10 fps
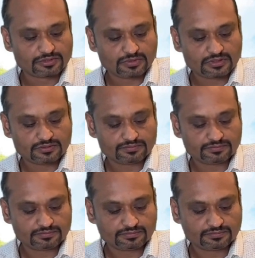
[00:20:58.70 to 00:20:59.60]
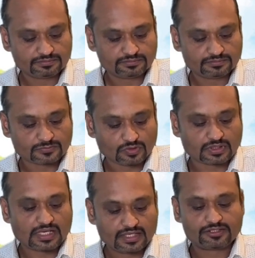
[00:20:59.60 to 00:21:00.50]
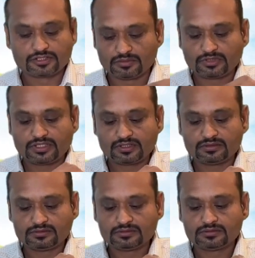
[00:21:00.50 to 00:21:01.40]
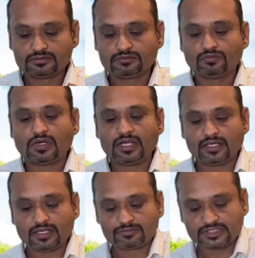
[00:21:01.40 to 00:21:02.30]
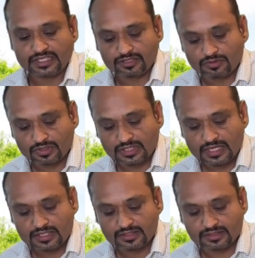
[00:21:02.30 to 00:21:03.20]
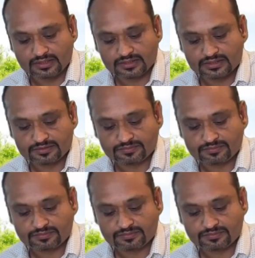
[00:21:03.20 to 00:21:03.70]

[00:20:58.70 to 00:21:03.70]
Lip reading: to it, organic turmeric. Why I'm saying organic is